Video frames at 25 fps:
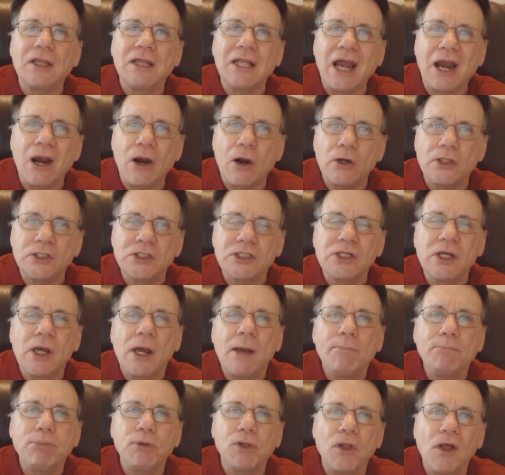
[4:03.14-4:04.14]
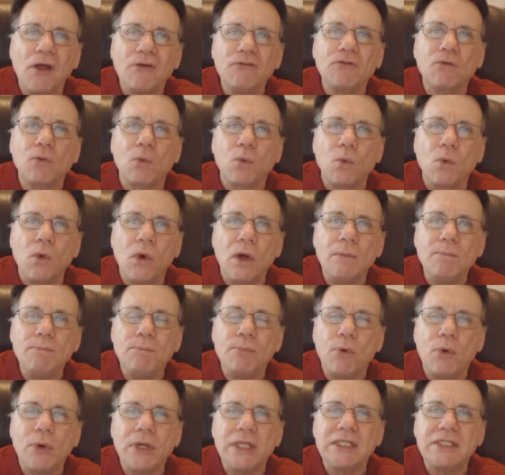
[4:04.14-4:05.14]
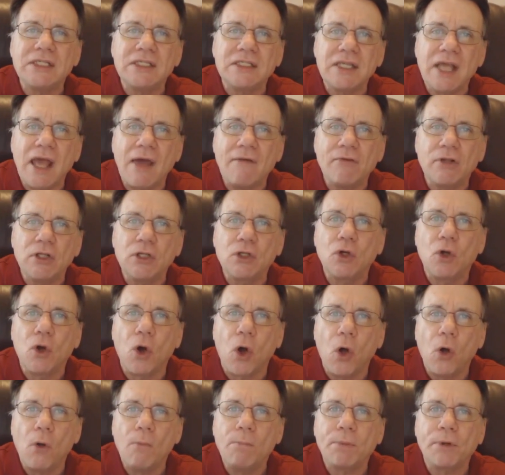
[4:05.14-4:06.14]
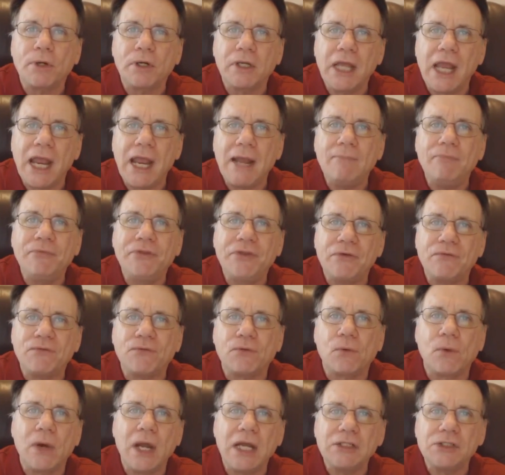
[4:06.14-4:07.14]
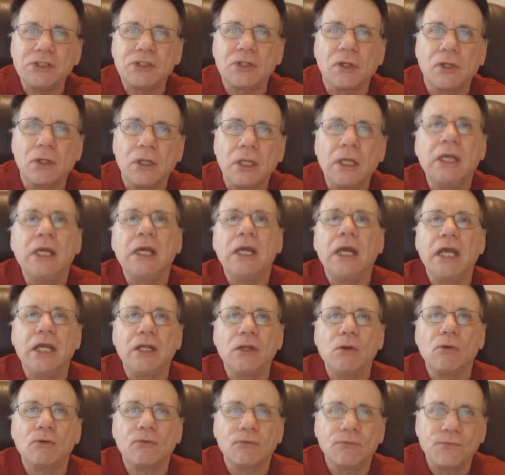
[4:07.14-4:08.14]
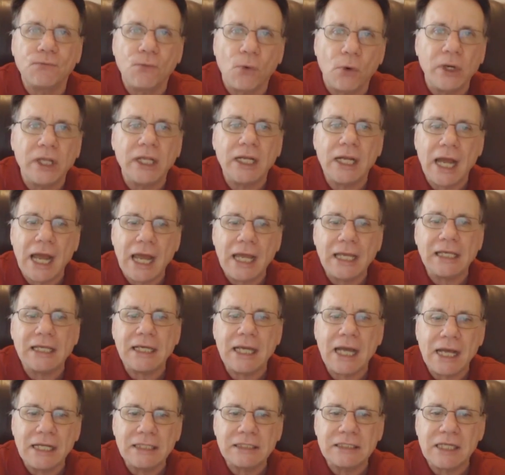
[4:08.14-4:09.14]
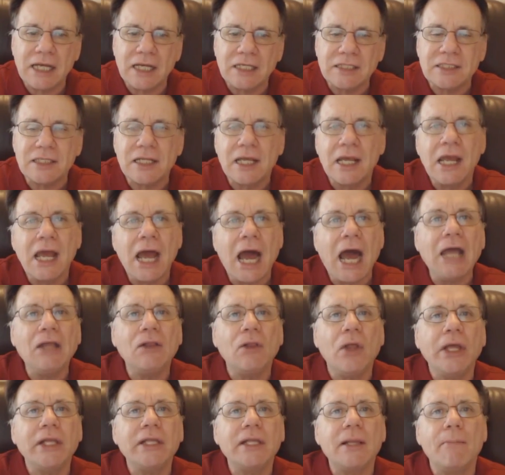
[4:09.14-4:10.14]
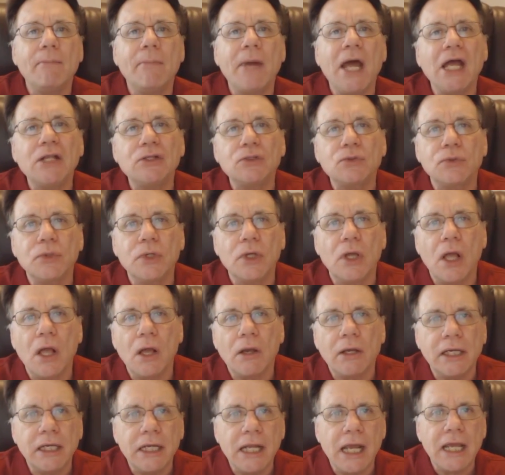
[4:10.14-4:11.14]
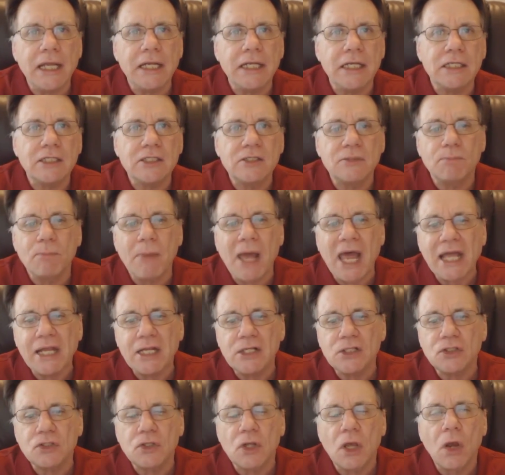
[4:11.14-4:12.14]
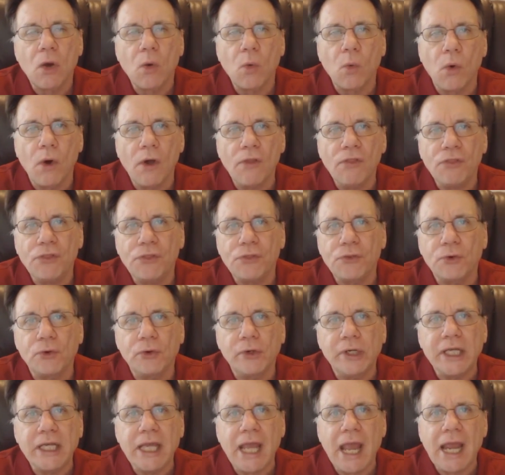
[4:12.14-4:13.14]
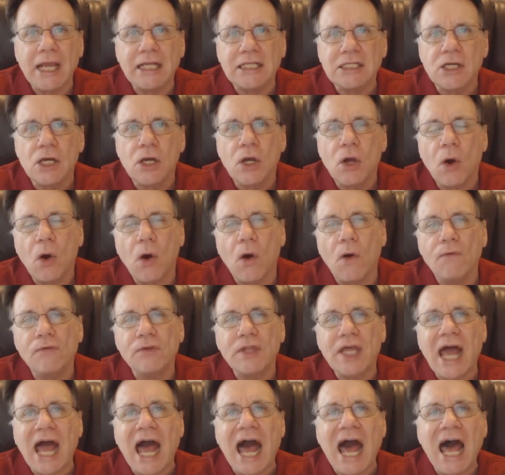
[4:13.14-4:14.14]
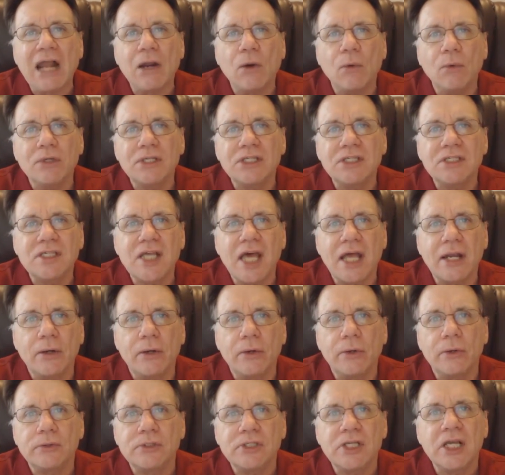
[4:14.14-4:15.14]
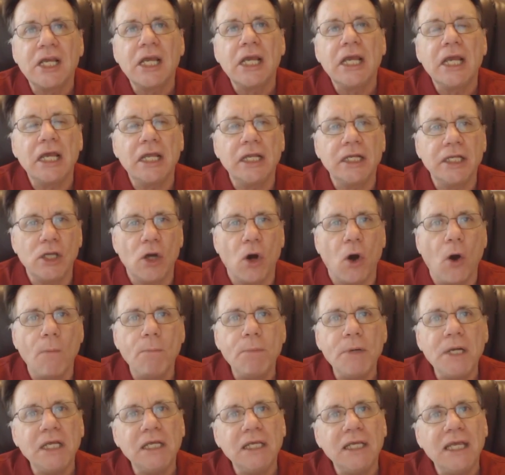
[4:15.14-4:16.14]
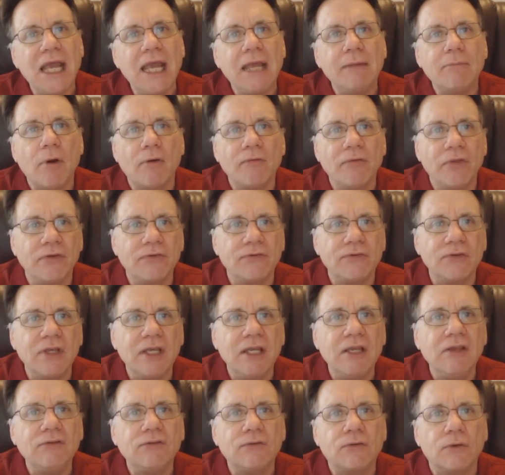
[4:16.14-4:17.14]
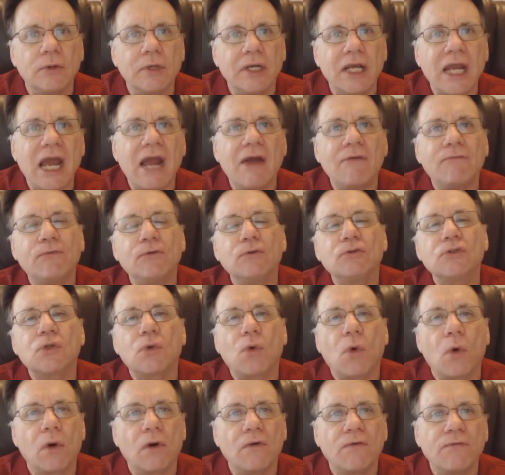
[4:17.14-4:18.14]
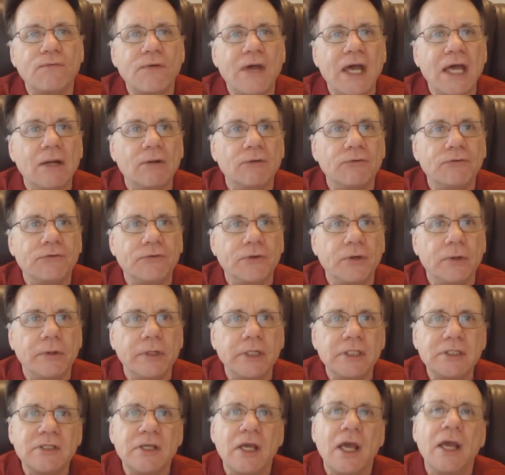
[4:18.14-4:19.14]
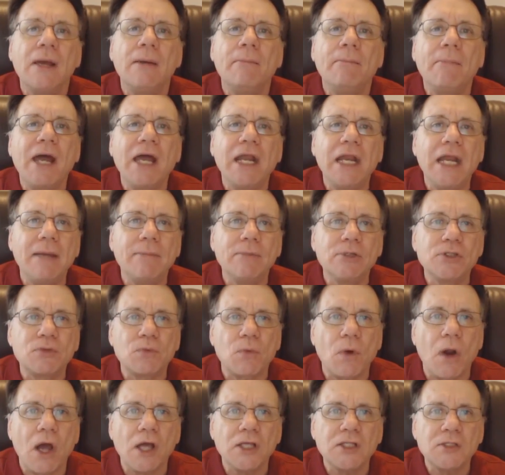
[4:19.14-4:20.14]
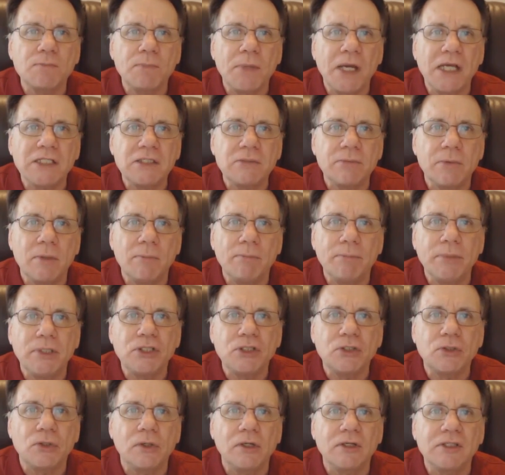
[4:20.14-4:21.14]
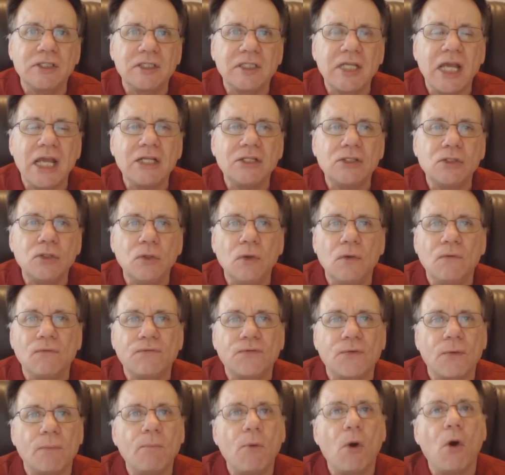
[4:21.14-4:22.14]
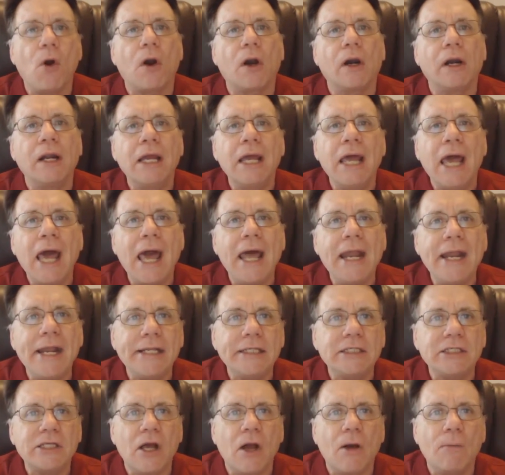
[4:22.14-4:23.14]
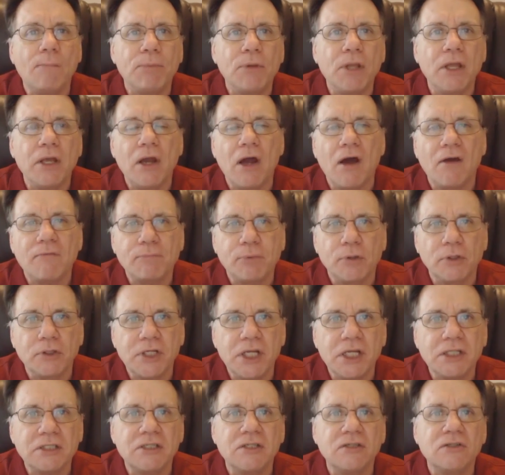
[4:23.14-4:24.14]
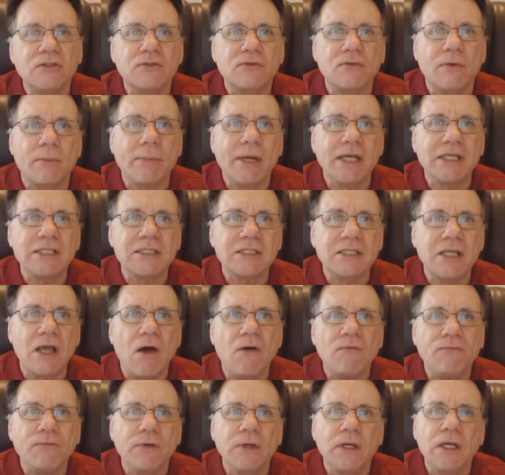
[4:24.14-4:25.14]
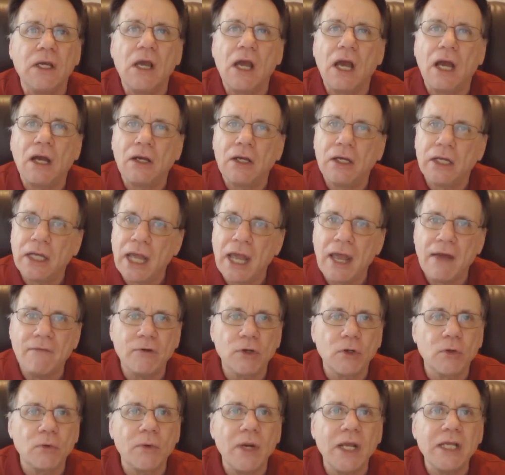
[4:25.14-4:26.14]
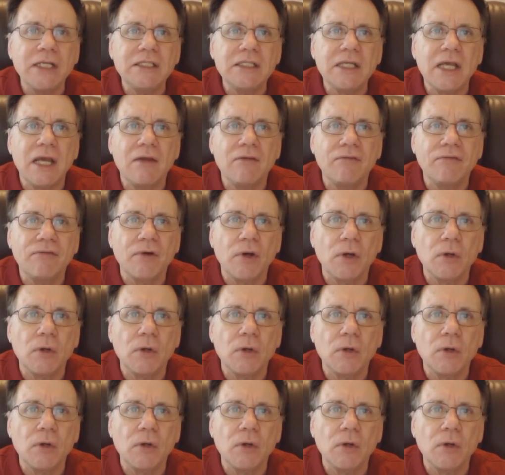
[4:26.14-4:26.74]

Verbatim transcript: a large plus 1.7 goal per game differential in those 49 contests. I like the Montreal Canadiens -138 over the Ottawa Senators in the opening game of this Eastern Conference quarterfinal series. My name is Ross Benjamin. Be sure to stay tuned for more NHL playoff predictions from myself. Have a great day,